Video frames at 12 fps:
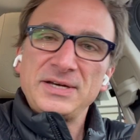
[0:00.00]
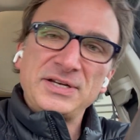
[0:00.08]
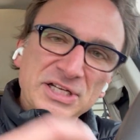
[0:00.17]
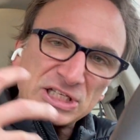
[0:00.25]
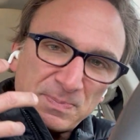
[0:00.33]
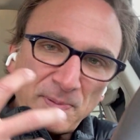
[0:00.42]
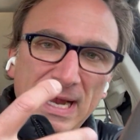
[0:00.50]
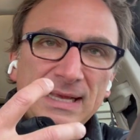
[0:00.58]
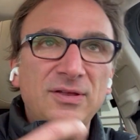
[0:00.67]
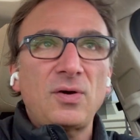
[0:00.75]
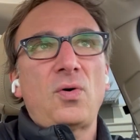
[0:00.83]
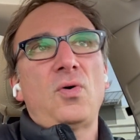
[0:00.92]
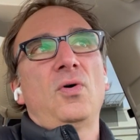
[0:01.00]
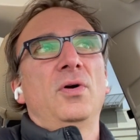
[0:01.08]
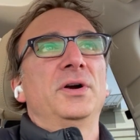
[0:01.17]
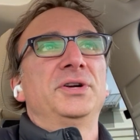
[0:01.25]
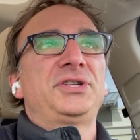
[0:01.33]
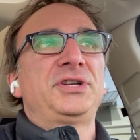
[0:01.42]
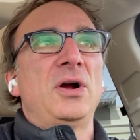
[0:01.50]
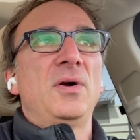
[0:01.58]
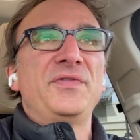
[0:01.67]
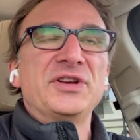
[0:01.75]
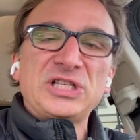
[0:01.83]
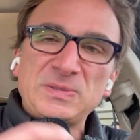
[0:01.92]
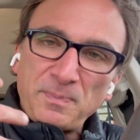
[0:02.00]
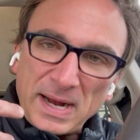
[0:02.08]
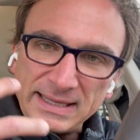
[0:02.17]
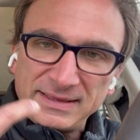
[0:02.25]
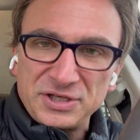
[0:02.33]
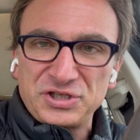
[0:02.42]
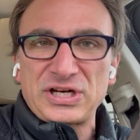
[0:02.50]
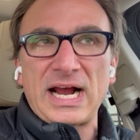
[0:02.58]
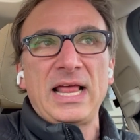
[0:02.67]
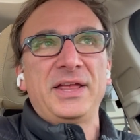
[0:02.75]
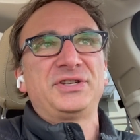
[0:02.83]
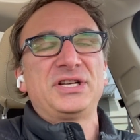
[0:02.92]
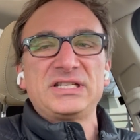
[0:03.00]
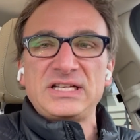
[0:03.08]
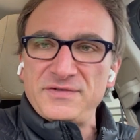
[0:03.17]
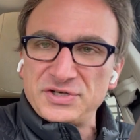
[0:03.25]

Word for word: despite the horror show, despite the challenges and